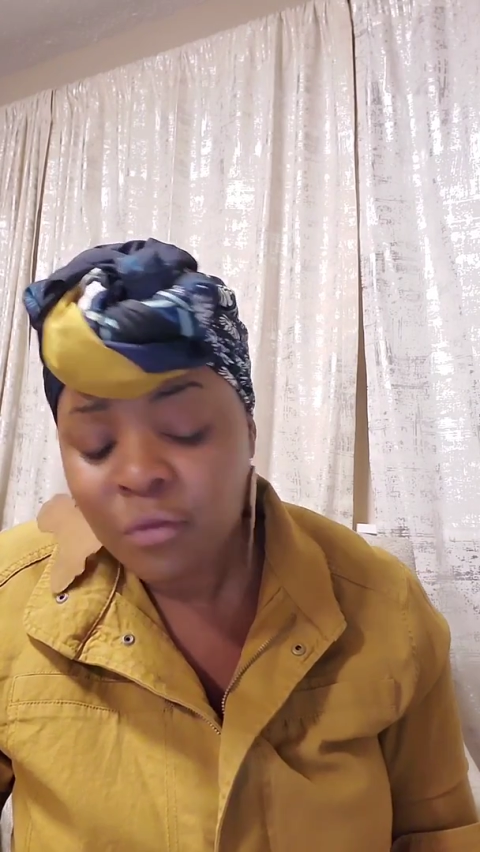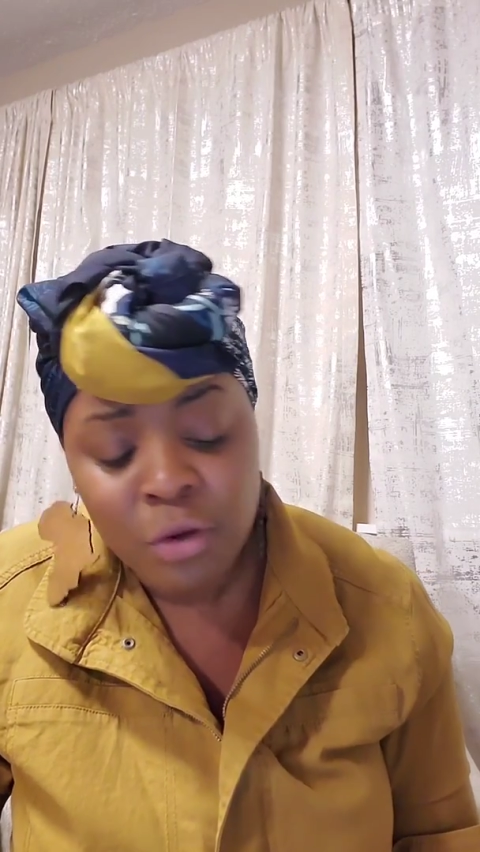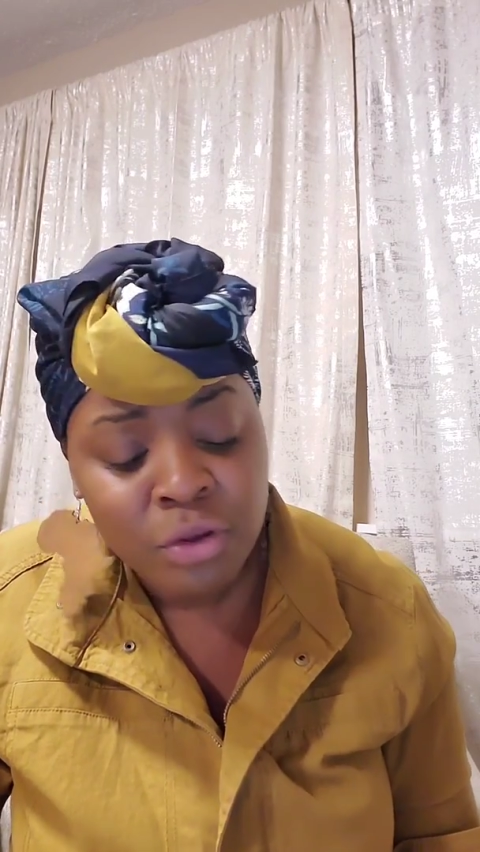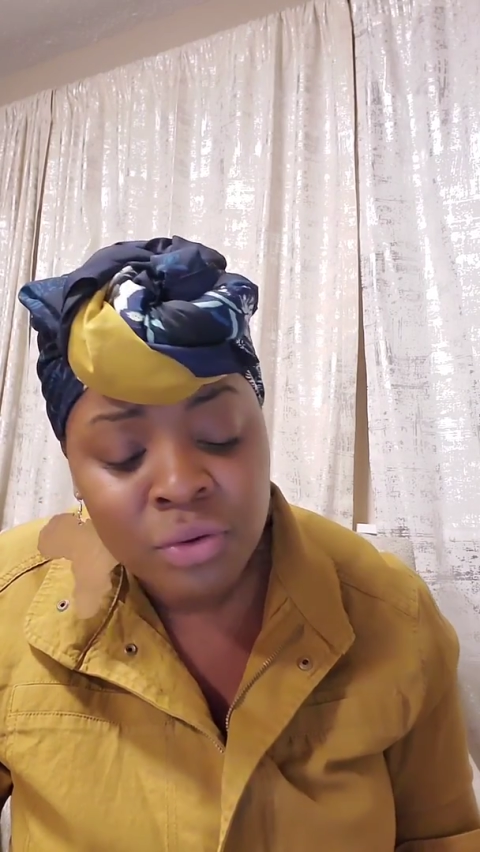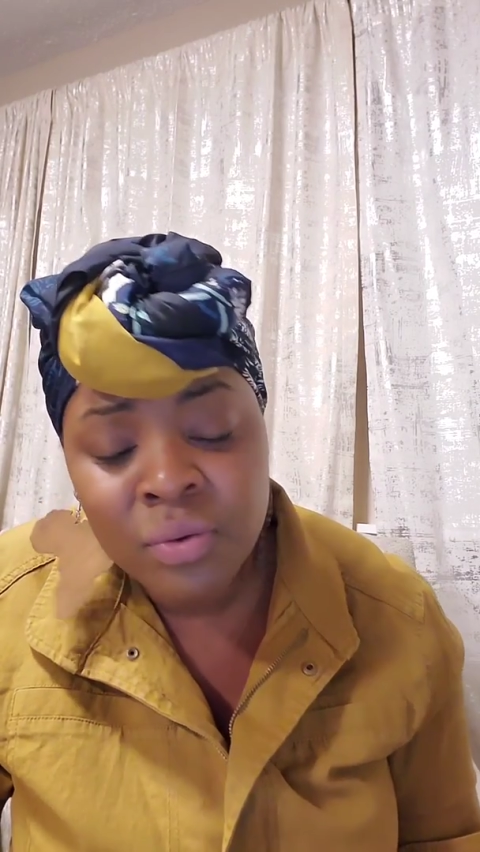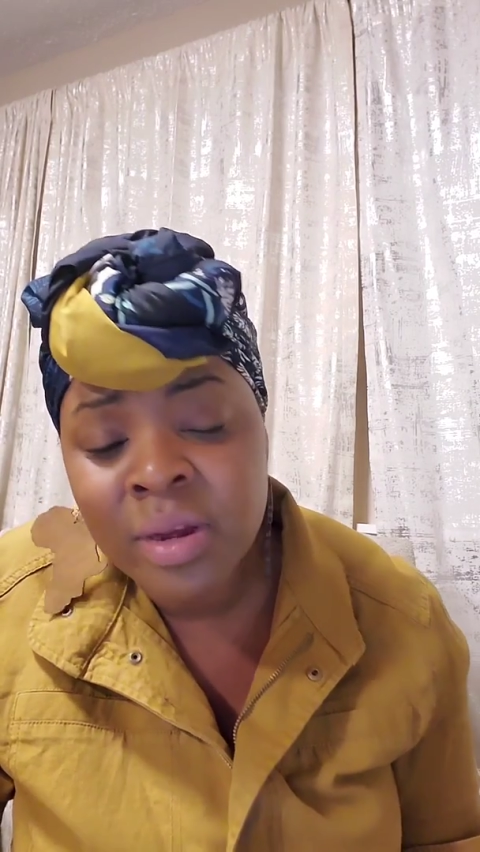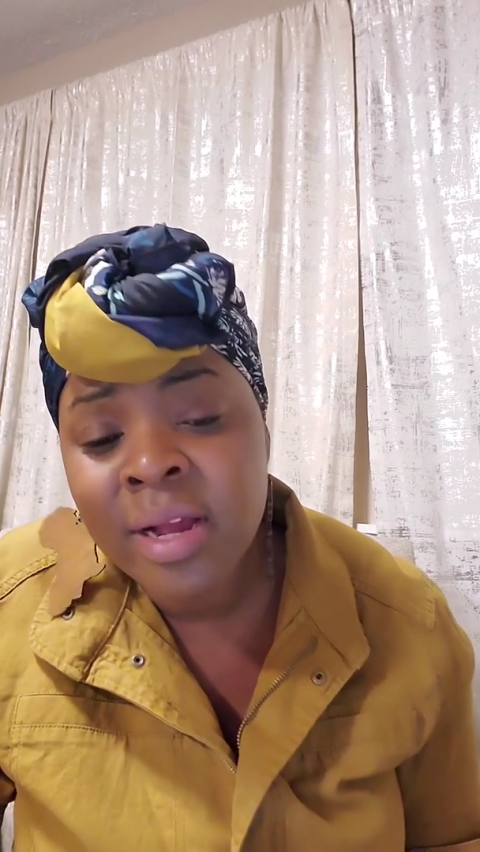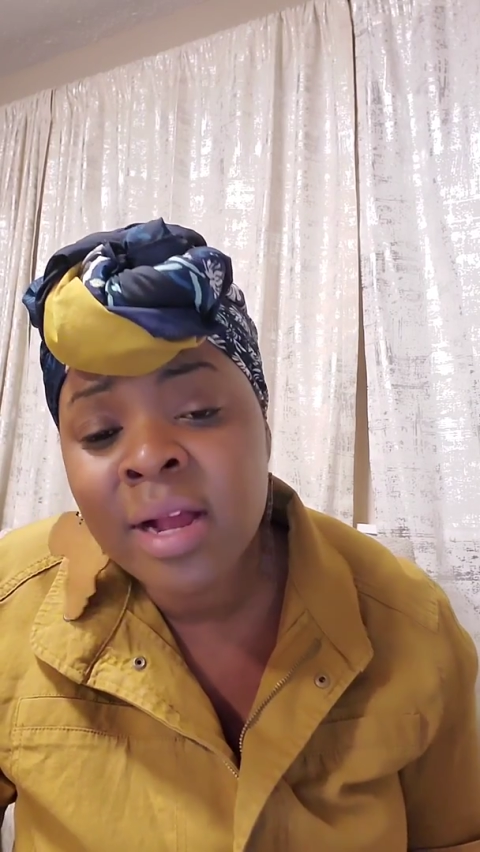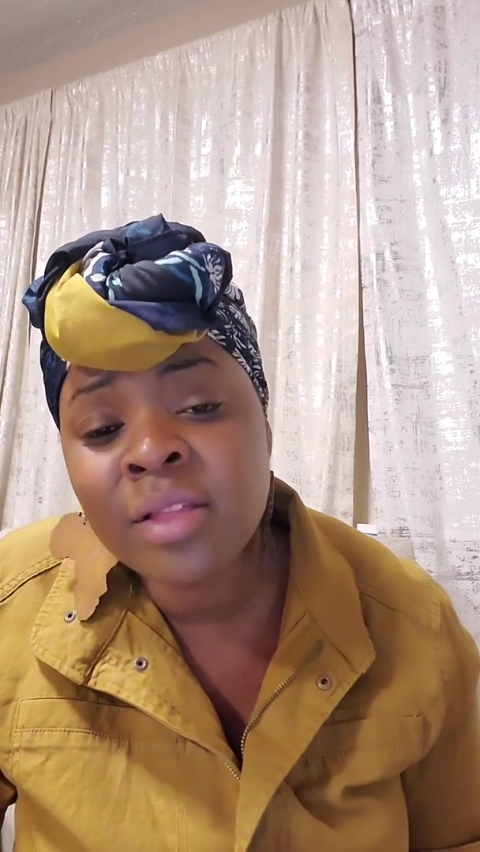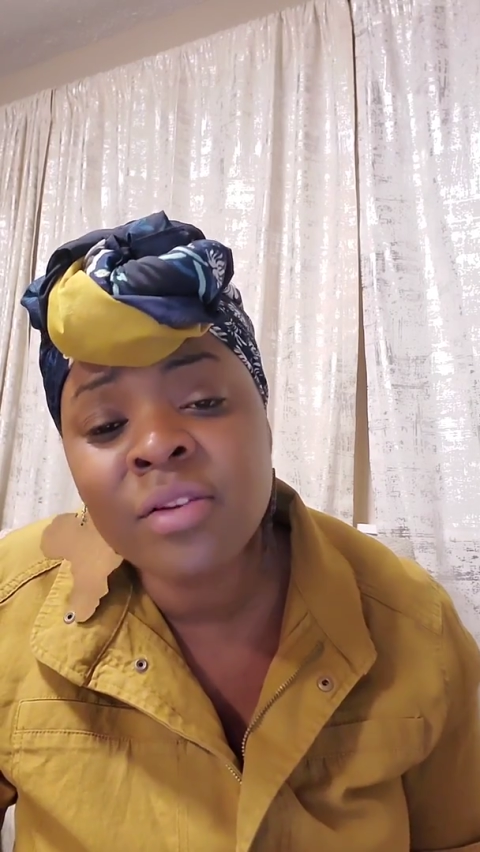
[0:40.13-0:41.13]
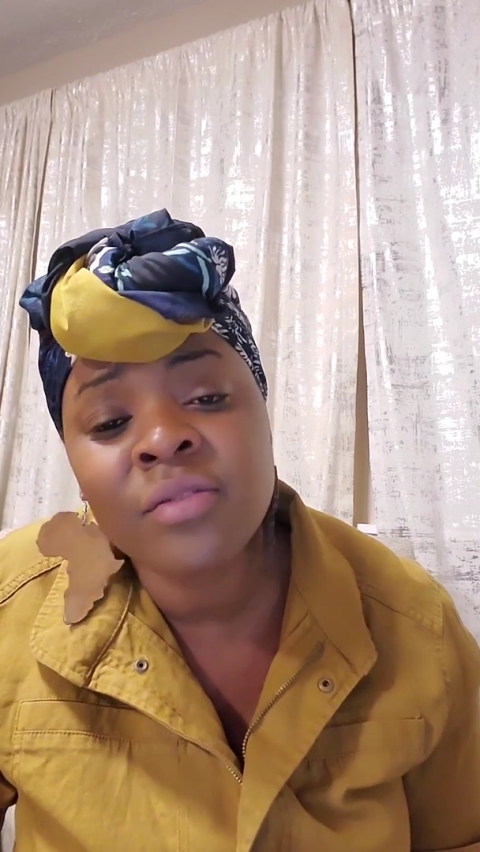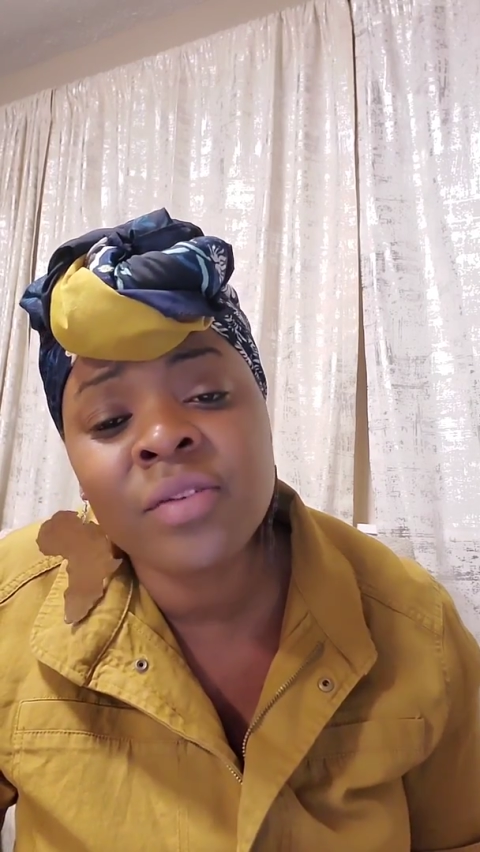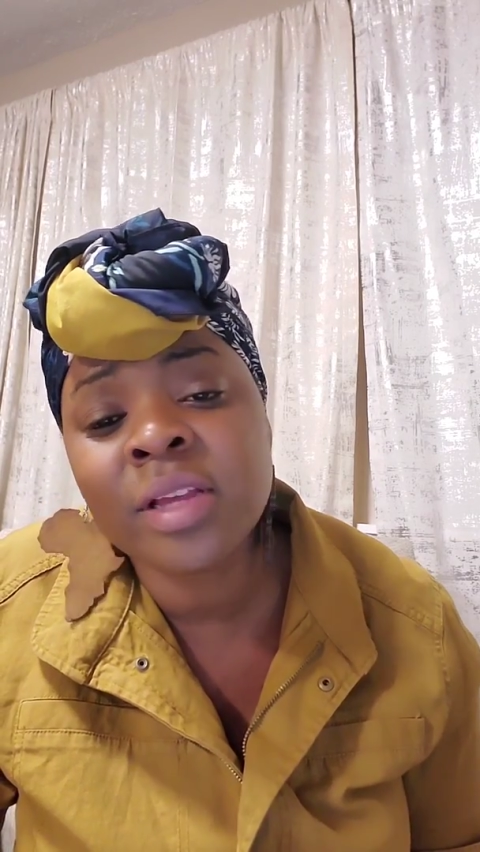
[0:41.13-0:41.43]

for you wear the